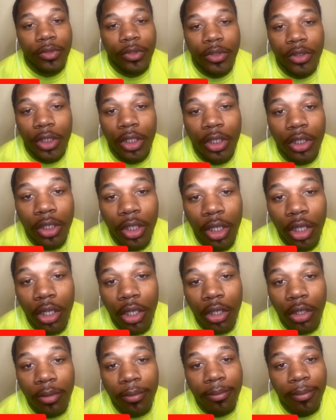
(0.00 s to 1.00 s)
See, Doug,
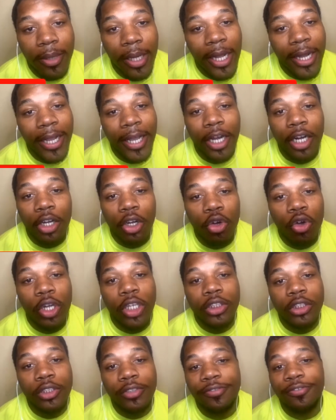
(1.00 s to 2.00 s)
I got a
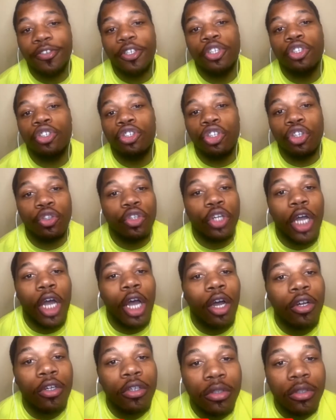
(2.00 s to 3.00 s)
question for you, though,
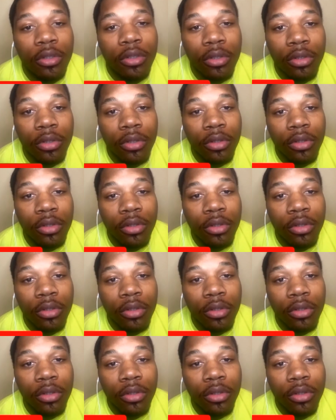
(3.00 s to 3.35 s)
dog. I'll